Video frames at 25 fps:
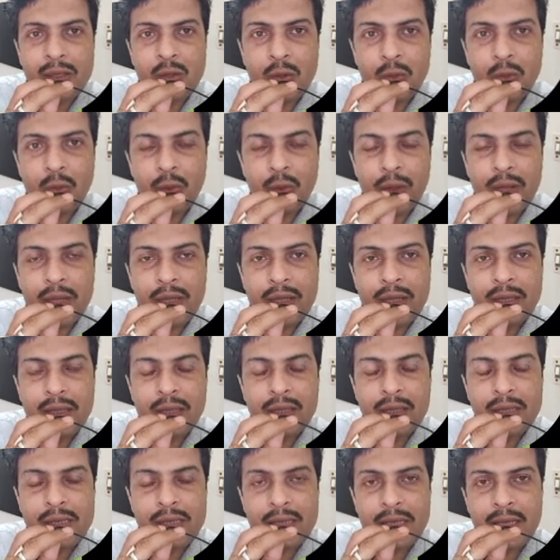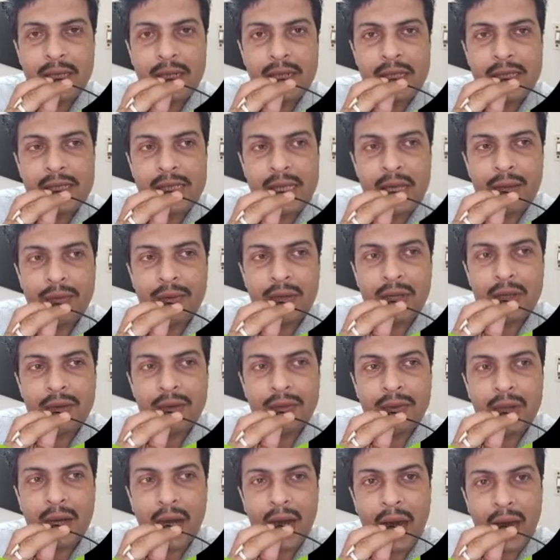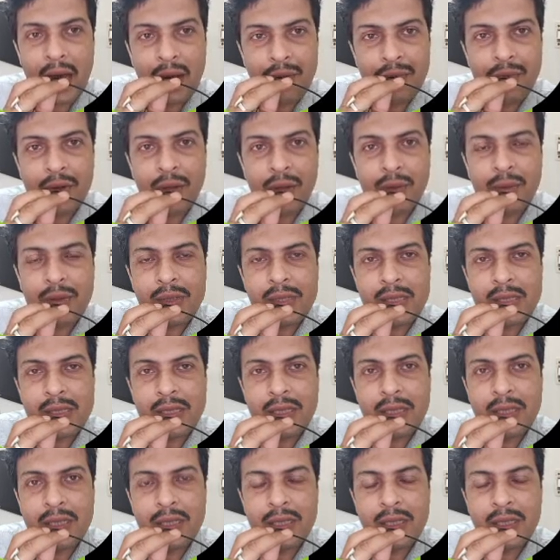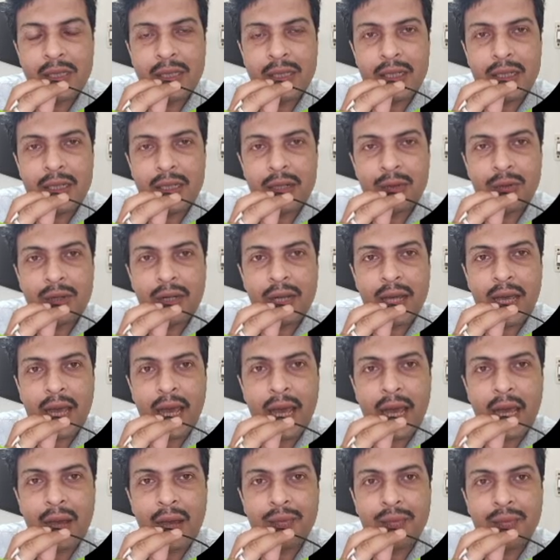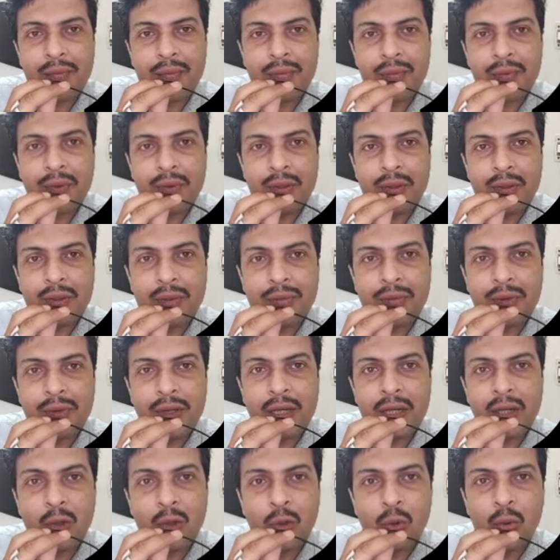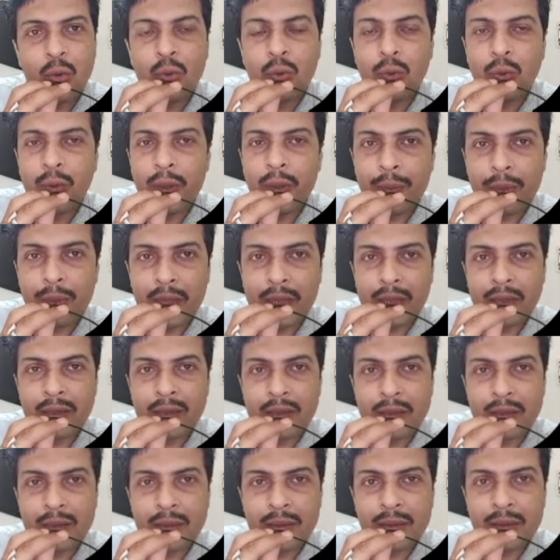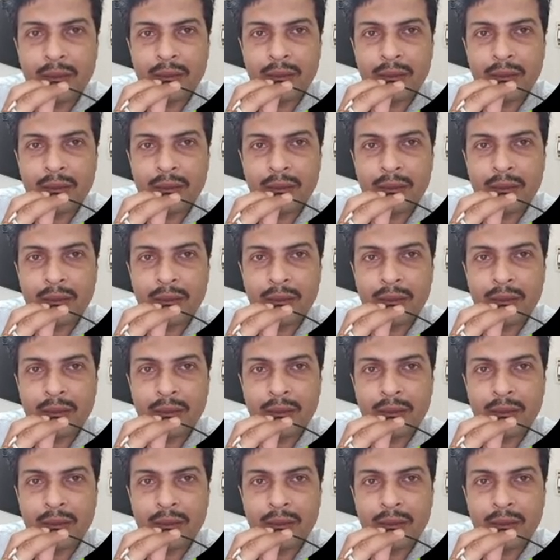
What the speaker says: So, when the signal is having higher frequency, it will have very low wavelength.